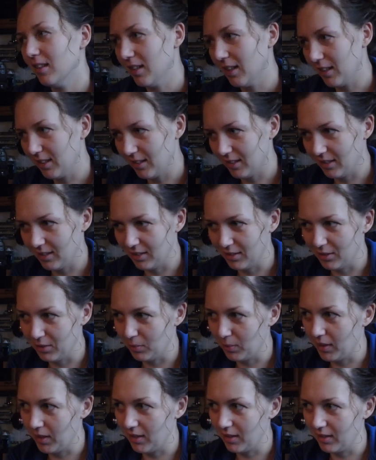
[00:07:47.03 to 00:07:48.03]
I tend to
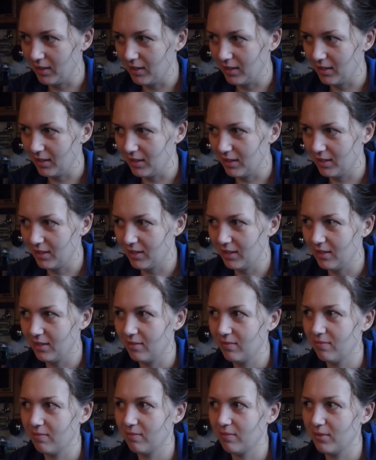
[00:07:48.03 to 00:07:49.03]
spend it
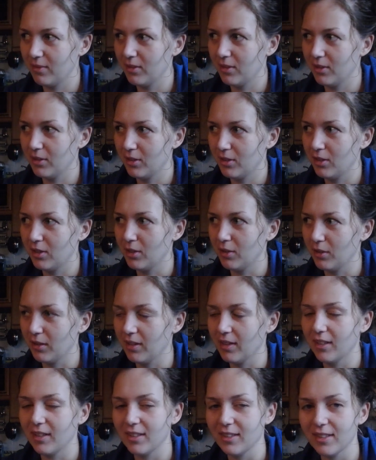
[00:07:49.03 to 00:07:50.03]
doing
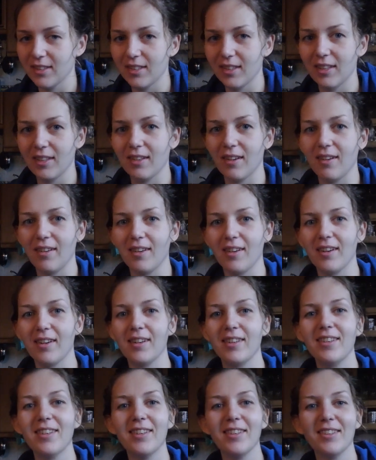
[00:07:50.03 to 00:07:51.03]
things that
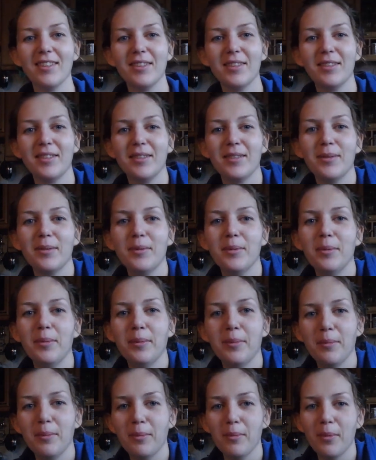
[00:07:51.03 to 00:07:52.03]
are
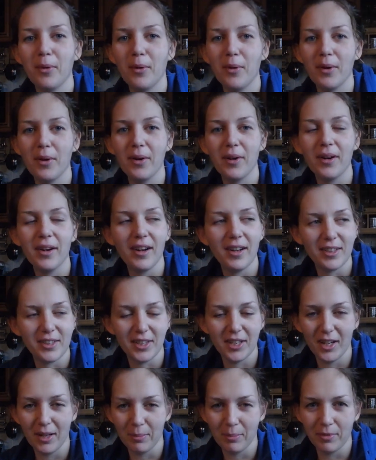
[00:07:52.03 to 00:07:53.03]
more on
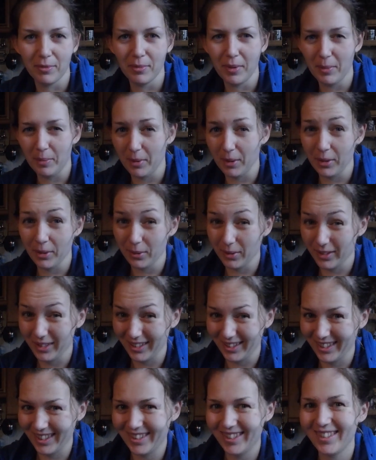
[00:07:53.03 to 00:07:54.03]
top of my priority
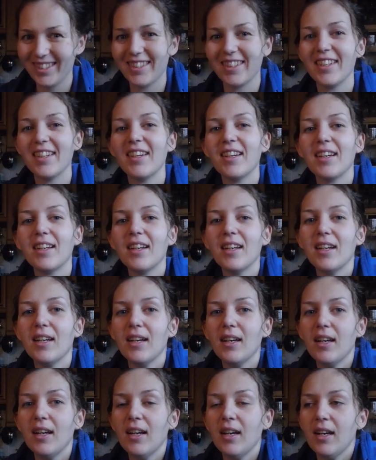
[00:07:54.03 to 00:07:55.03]
list.
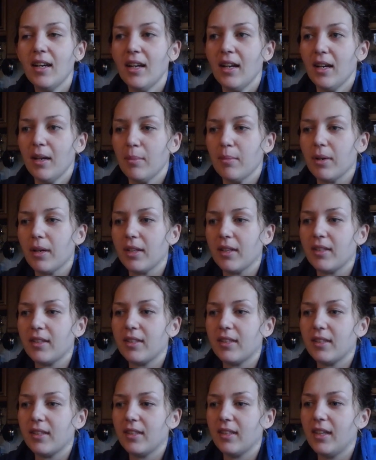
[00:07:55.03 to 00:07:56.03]

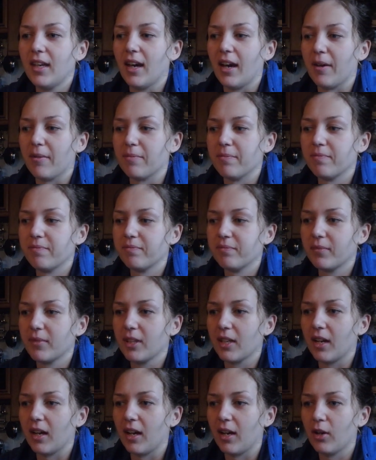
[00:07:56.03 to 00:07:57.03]
But yeah,
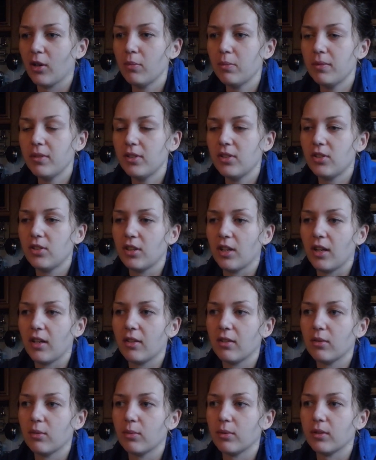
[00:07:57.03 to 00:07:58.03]
I hope this
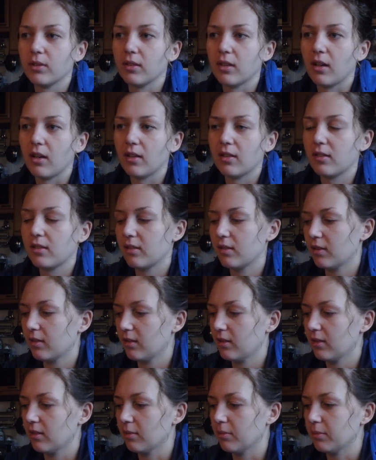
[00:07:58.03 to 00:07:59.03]
channel will not
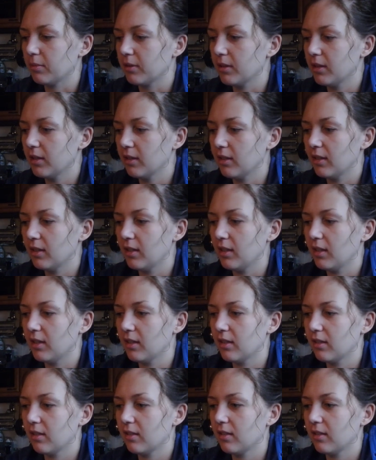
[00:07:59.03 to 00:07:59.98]
completely